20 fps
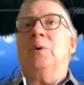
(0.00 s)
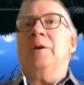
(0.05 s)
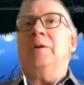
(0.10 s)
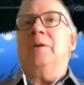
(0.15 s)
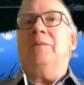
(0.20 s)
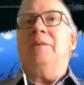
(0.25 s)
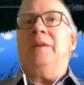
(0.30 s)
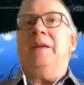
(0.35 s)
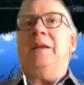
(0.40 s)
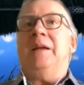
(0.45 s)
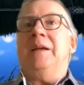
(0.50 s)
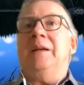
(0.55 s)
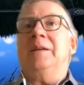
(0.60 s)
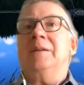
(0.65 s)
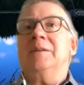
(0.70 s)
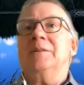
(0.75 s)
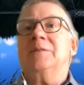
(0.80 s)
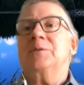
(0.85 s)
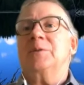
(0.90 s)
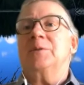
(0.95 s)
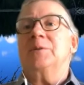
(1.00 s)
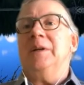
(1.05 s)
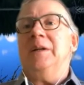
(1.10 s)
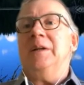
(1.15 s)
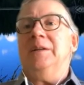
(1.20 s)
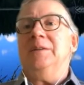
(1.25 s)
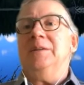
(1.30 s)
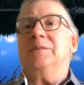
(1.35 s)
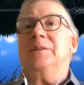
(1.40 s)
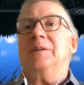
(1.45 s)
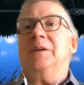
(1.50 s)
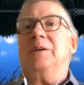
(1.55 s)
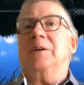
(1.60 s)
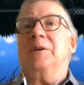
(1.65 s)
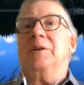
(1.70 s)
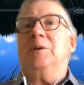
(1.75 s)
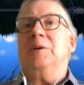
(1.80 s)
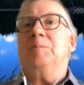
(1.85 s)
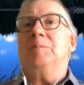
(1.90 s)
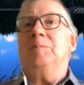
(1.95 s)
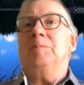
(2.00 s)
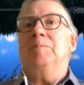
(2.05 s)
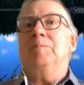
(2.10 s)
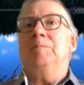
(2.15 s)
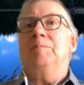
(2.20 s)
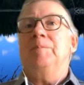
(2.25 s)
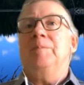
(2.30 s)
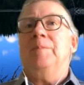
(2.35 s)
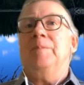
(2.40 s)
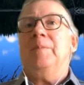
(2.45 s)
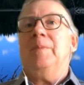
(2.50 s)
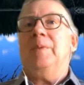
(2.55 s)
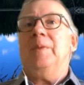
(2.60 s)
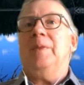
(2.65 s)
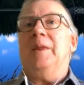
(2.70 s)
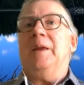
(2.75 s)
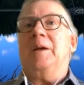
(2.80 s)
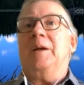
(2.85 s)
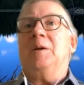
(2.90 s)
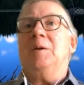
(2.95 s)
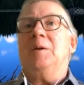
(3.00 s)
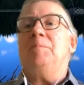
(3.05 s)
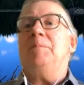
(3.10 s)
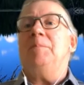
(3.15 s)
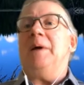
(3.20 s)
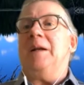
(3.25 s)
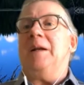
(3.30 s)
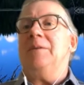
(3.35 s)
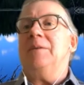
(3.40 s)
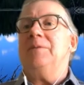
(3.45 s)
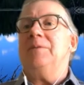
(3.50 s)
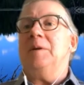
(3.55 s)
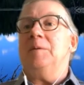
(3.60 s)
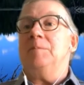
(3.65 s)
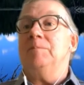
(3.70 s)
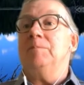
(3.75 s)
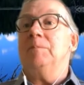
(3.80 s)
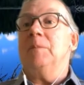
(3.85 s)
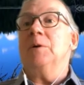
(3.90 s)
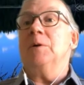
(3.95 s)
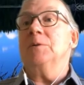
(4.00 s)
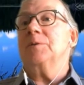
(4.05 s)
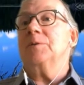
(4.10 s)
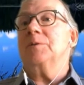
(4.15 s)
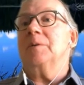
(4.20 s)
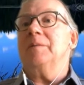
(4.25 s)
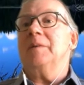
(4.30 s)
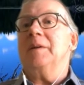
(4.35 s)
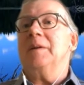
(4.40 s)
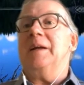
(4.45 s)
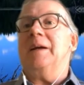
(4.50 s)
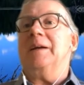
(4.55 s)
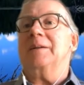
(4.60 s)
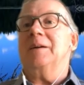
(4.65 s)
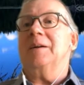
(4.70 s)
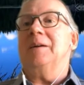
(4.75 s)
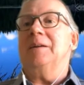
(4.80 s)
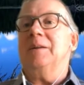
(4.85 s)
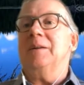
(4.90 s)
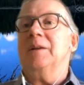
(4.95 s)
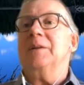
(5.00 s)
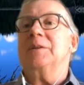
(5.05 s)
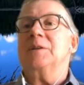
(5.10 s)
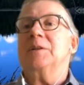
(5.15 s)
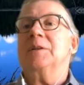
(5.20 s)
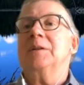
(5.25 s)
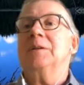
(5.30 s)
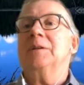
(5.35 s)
of the industries that could that could benefit most from the technology.